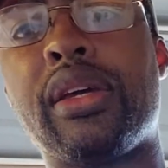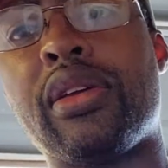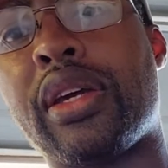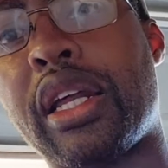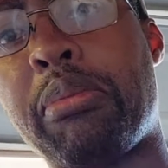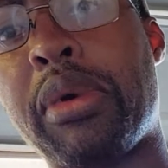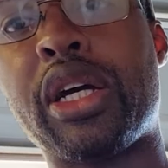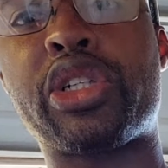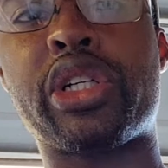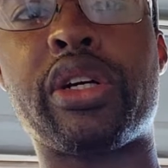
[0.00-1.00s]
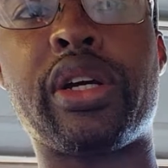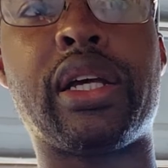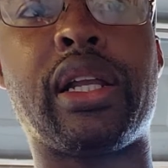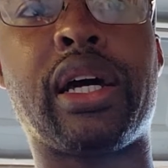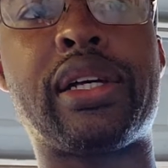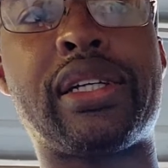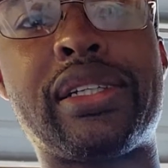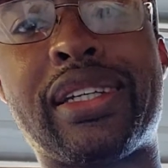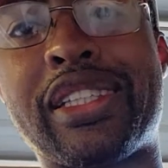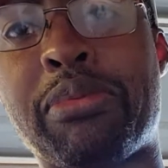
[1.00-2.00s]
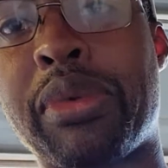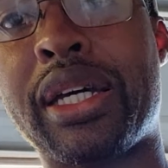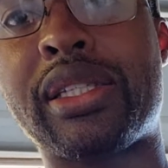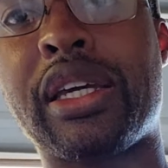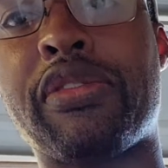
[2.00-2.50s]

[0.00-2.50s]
you got to measure, and a lot of times it gets messy.